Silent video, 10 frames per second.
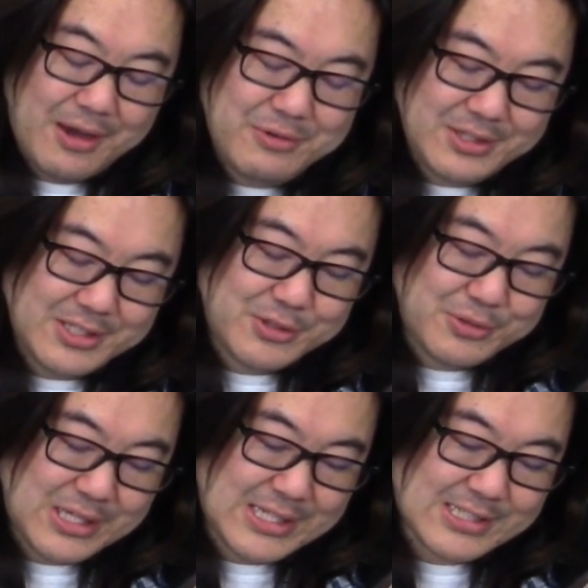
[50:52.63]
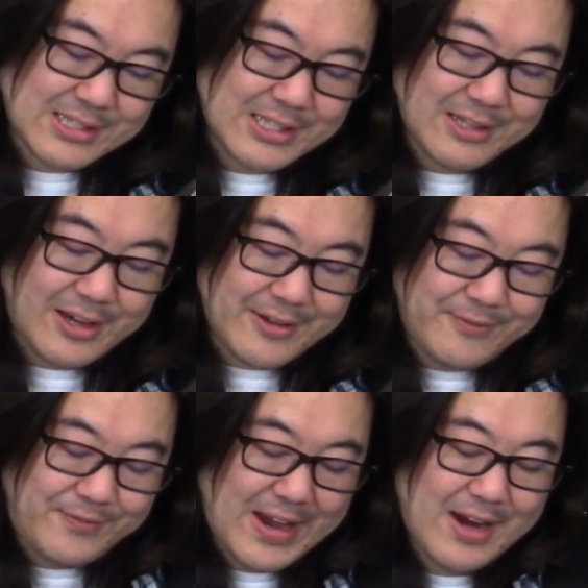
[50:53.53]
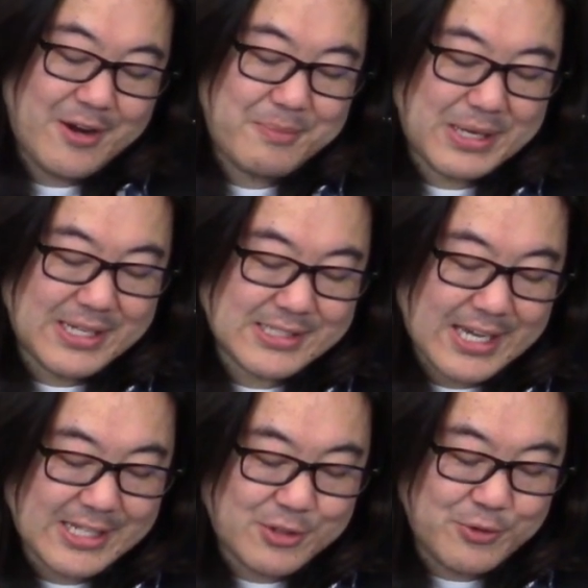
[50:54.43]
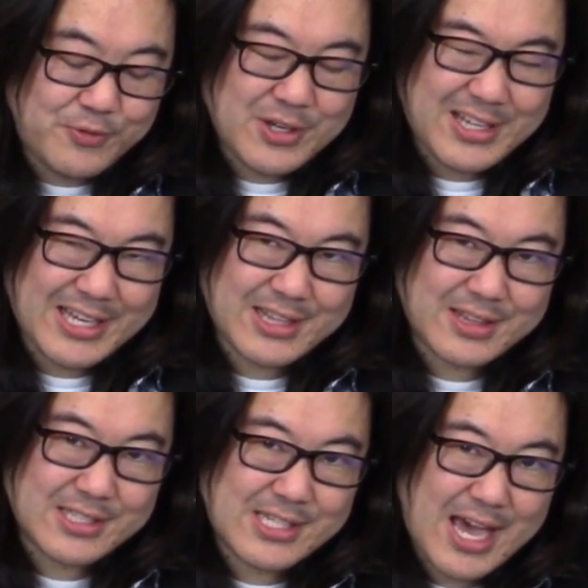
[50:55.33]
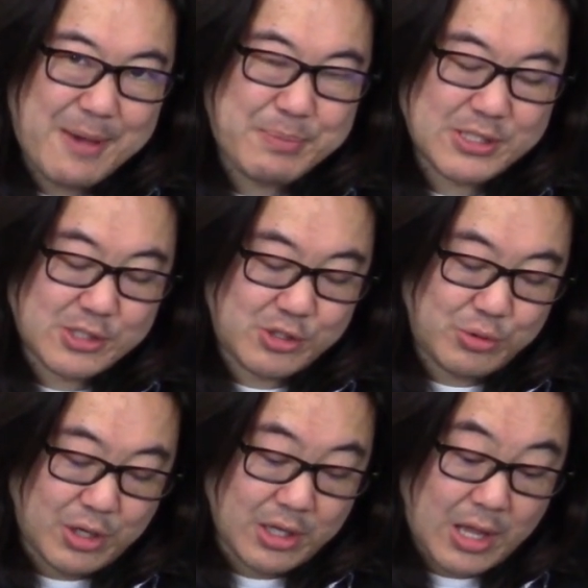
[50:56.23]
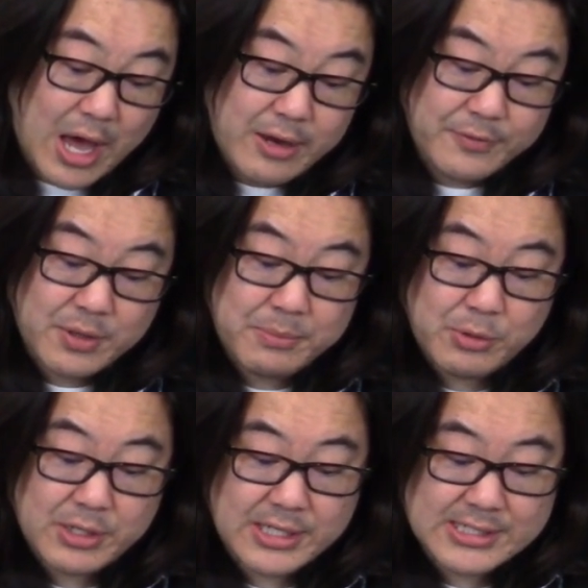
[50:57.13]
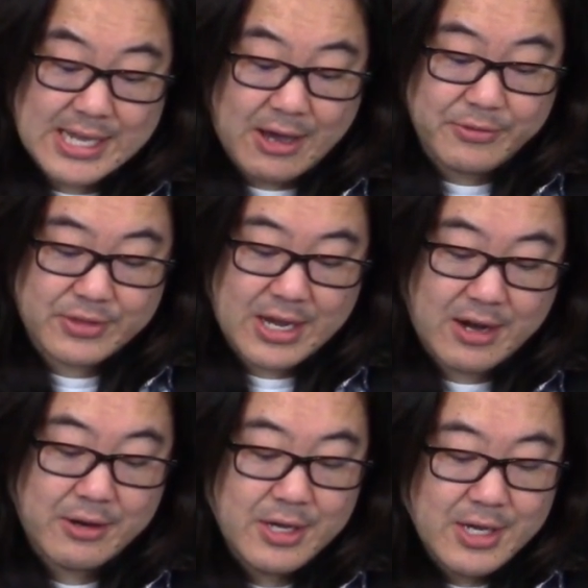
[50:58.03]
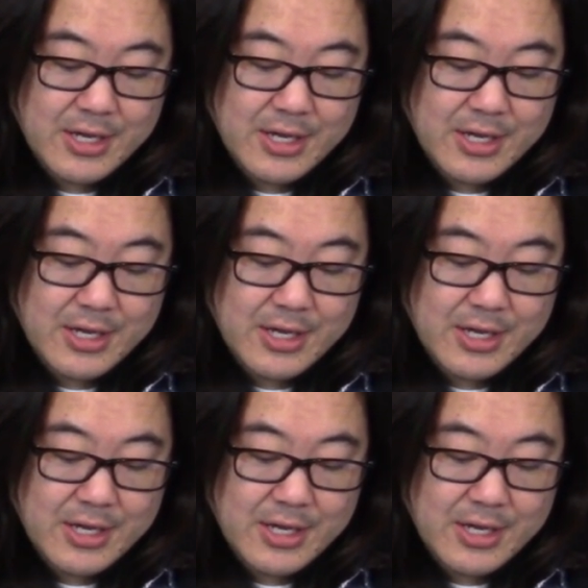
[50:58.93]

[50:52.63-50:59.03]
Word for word: I really do think it's a little unfair because I do feel like that this happens to a lot of communities out there.